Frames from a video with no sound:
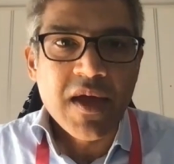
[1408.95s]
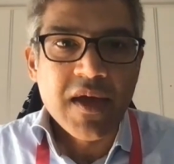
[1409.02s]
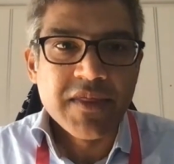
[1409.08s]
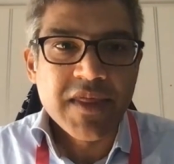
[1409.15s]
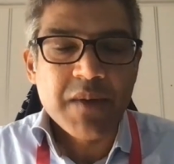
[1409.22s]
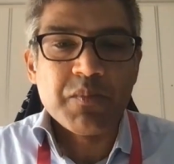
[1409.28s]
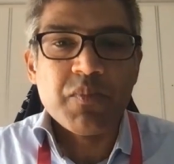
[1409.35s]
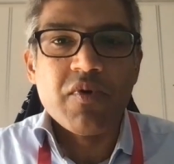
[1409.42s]
At
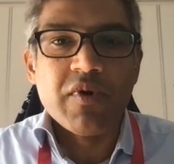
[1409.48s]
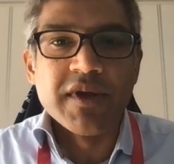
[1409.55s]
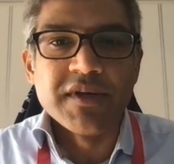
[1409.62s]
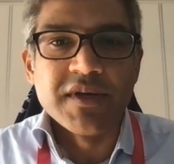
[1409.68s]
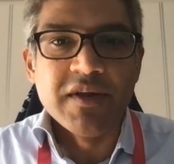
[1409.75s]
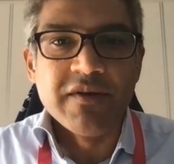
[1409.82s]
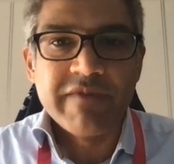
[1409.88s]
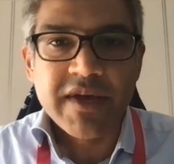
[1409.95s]
that
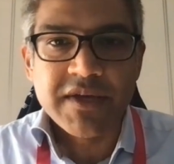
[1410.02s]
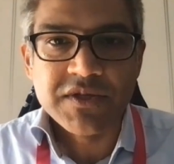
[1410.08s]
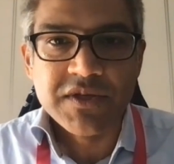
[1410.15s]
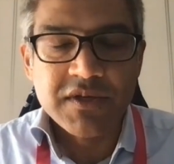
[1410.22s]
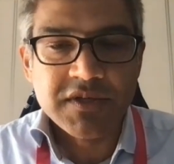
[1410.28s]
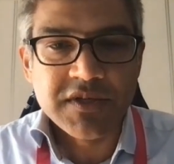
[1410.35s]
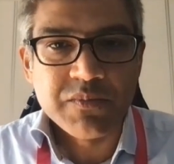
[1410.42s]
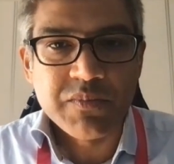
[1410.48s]
point,
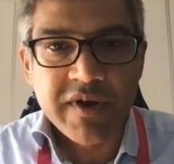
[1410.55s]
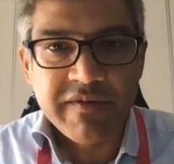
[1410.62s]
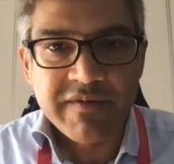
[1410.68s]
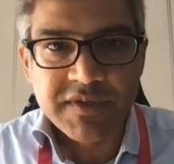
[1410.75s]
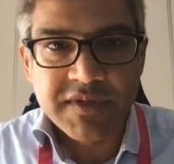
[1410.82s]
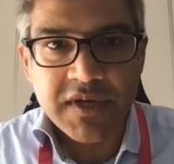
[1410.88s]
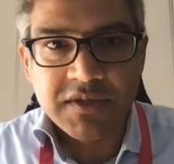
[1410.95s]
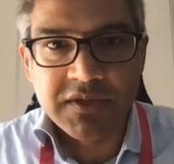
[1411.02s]
investors and
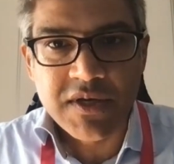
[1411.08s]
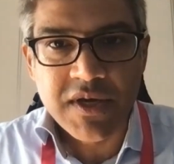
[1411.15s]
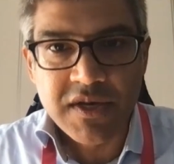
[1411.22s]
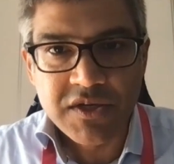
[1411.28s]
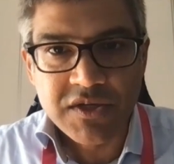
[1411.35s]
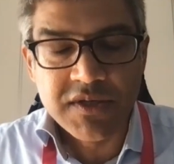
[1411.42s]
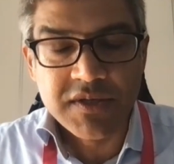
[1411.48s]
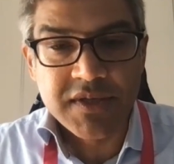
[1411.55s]
private sector,
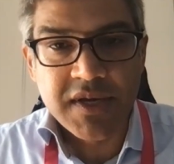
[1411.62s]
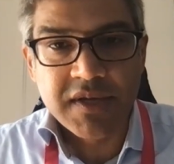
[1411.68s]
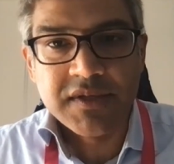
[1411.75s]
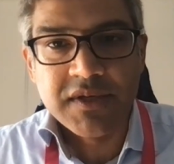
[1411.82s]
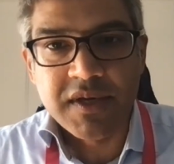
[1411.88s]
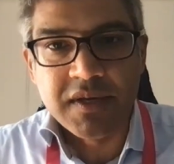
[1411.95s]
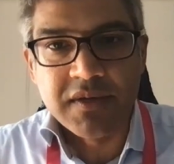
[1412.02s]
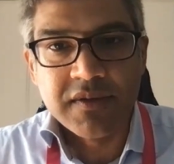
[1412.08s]
energy
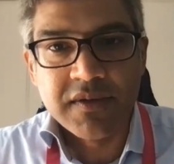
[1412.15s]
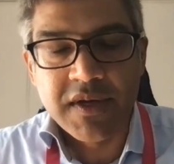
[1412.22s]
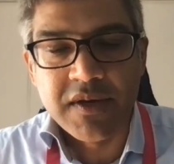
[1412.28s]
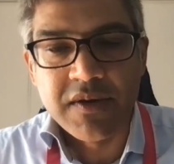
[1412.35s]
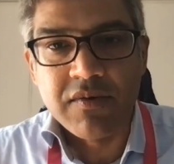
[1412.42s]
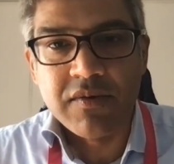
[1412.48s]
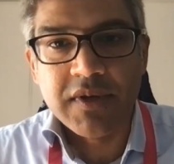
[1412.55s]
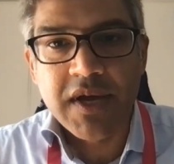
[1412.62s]
sector can
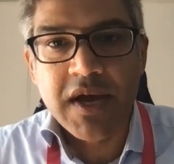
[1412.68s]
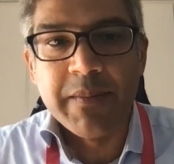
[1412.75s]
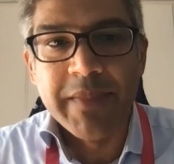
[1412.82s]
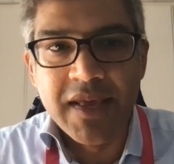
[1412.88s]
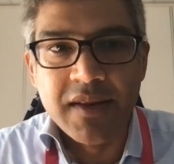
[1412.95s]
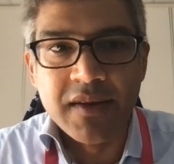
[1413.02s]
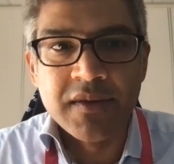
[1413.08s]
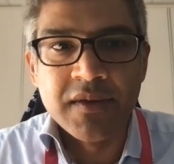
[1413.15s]
all come
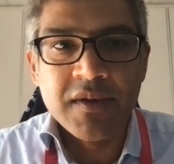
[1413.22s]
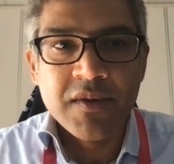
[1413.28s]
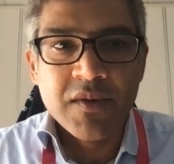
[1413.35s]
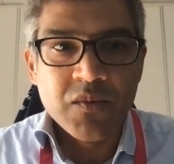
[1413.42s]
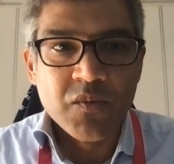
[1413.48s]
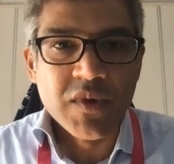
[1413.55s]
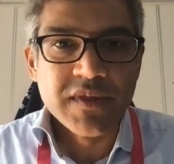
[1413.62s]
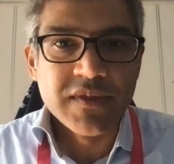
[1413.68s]
in
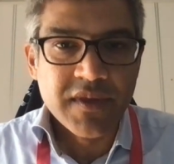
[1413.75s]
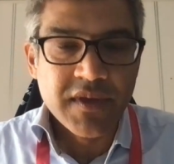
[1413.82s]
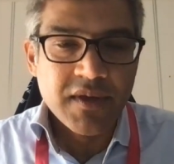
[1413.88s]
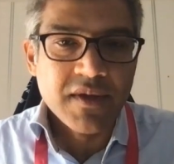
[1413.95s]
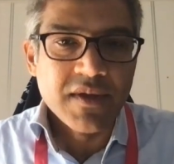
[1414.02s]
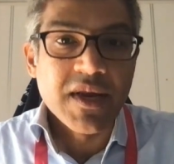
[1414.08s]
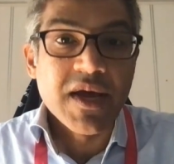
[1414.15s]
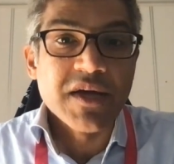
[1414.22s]
with
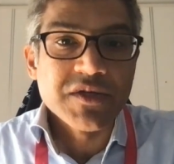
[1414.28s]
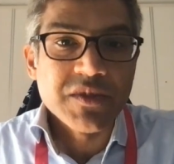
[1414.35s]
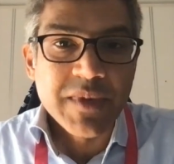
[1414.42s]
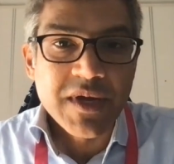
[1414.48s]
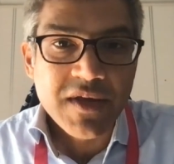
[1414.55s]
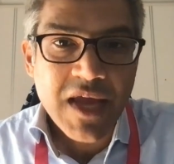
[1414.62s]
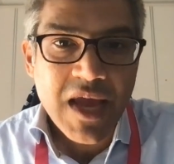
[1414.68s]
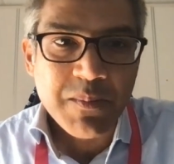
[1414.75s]
the large
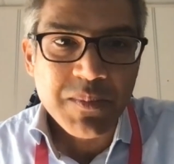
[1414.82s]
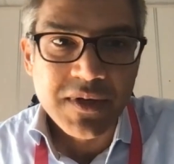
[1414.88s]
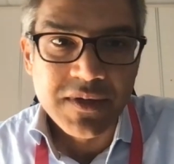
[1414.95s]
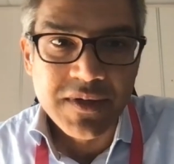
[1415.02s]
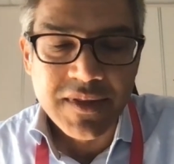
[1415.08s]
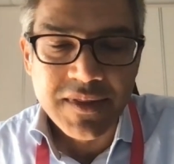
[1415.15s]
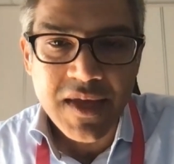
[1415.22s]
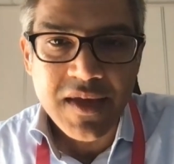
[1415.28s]
amount of
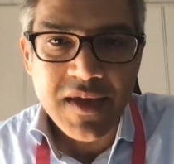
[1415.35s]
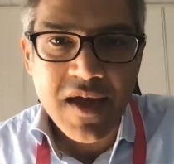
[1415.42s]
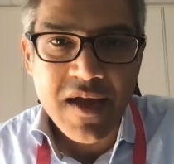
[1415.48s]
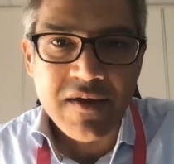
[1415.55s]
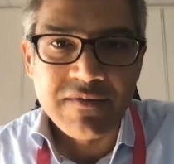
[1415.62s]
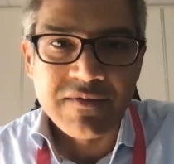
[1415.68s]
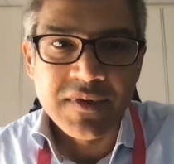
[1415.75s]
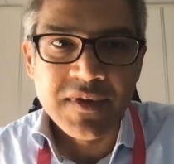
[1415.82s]
capital that they
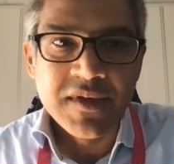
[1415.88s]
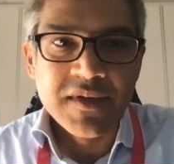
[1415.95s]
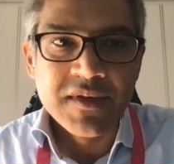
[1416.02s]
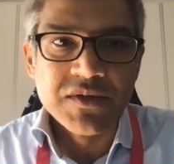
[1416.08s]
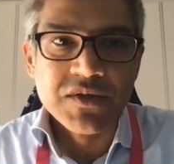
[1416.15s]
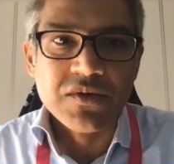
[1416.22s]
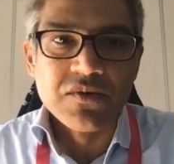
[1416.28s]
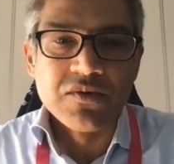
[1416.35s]
have
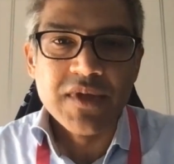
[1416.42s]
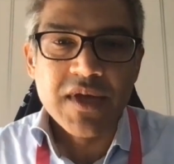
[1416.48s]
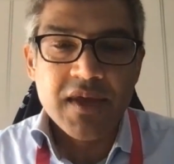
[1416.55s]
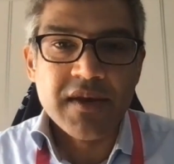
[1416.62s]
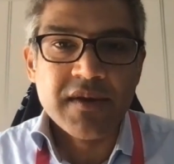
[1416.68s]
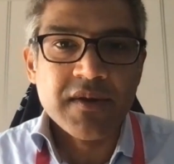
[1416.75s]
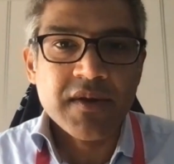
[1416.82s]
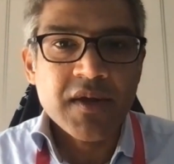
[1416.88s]
to
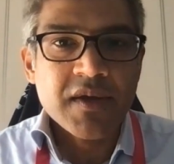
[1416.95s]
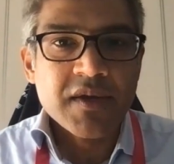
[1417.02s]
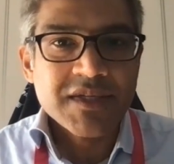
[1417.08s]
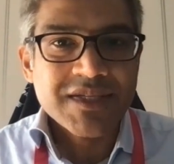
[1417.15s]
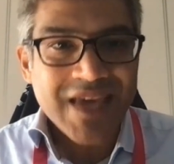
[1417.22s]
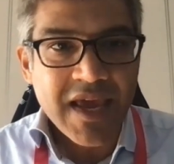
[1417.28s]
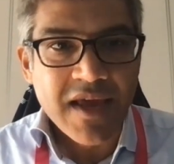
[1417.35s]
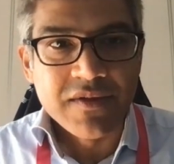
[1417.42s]
then
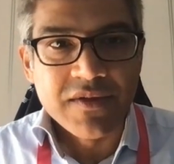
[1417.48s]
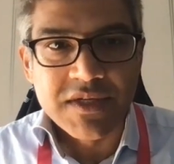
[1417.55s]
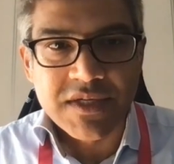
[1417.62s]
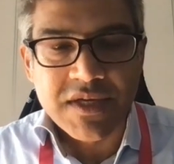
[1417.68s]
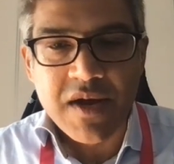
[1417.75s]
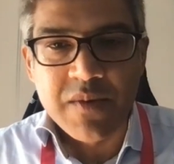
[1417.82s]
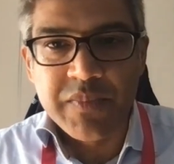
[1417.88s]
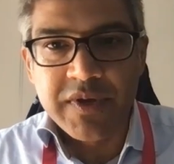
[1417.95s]
scale
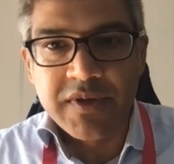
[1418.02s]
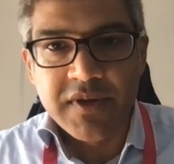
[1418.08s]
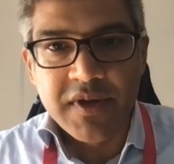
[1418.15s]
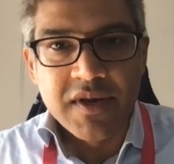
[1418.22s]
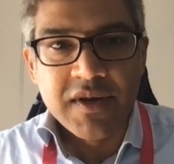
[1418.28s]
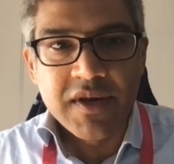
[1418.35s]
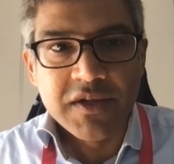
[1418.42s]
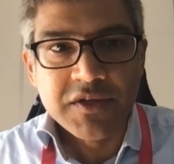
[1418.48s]
this up
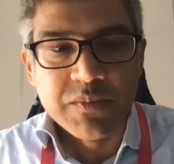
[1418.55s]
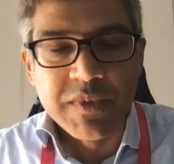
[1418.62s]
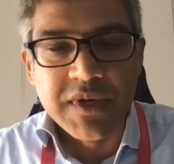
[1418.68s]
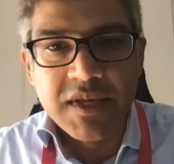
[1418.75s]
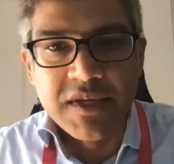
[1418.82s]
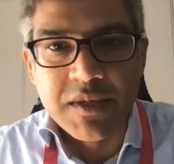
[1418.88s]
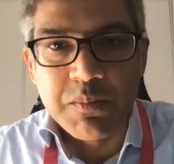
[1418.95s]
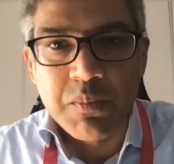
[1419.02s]
and
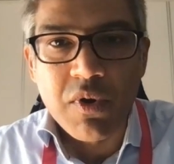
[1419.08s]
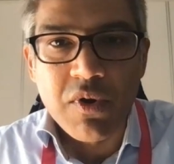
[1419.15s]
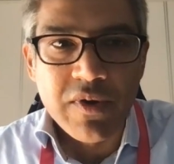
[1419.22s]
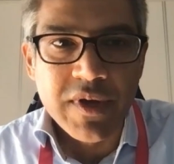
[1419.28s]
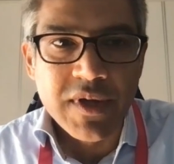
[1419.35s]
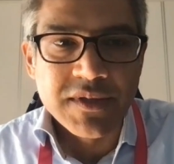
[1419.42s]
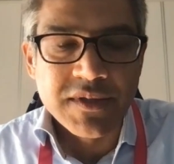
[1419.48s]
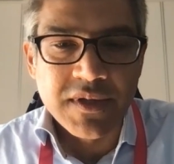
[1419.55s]
ultimately
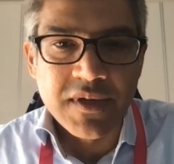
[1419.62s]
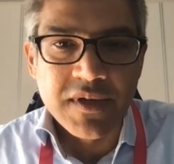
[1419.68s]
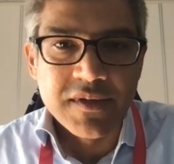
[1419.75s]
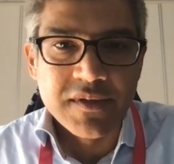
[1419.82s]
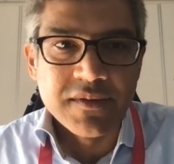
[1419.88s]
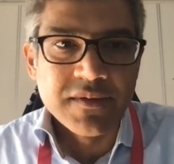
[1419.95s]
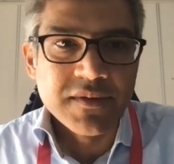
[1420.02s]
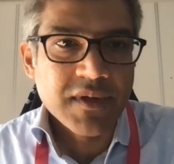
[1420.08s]
deploy it
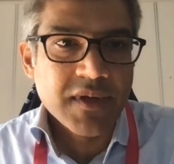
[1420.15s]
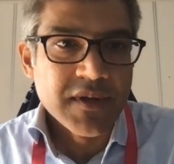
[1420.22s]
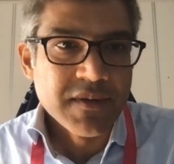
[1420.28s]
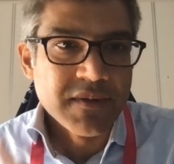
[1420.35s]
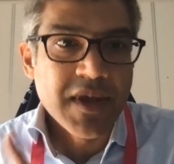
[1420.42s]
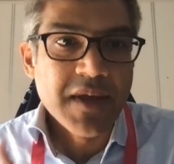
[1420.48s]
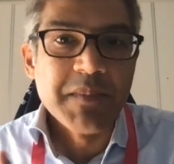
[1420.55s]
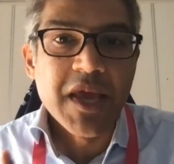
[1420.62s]
and
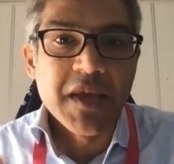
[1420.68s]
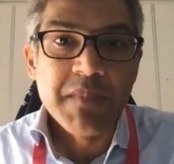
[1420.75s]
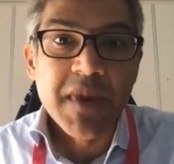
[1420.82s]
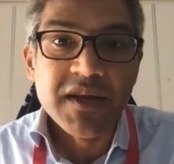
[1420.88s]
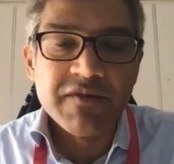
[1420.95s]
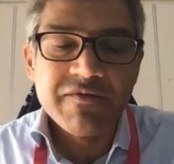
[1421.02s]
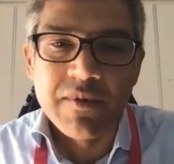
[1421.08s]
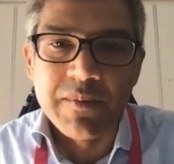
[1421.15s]
make
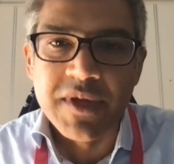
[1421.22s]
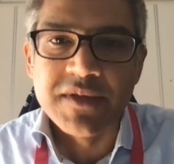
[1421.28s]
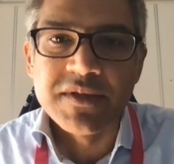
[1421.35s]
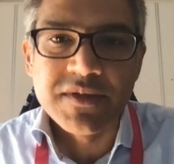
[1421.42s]
money from it.